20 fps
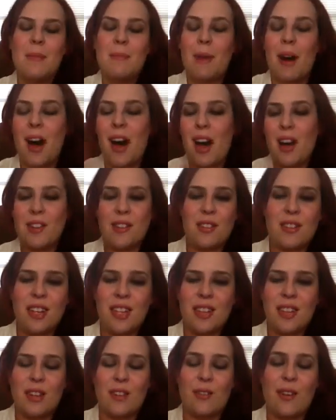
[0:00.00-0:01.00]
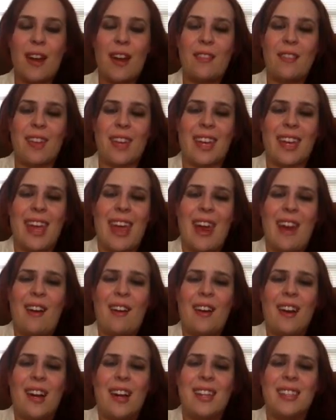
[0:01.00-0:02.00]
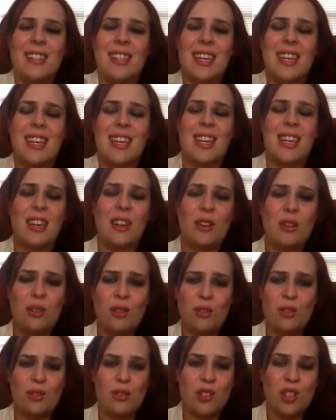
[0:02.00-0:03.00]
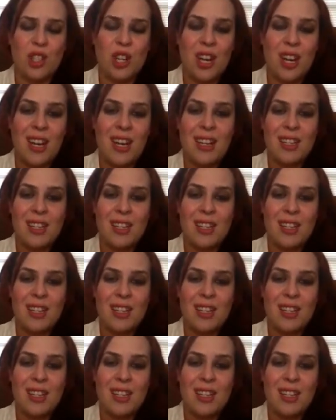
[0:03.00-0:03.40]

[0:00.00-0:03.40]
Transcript: but underneath the ground the carrot is huge.